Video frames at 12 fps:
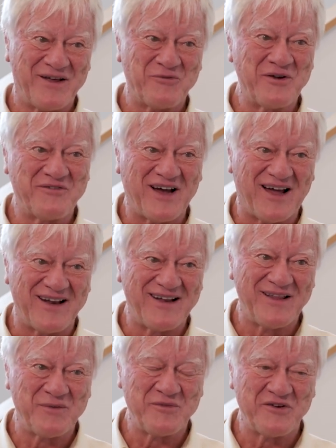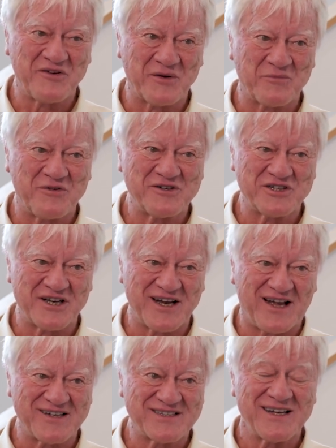that we've got in the music
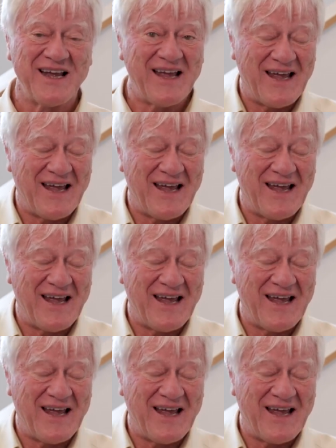pushing us,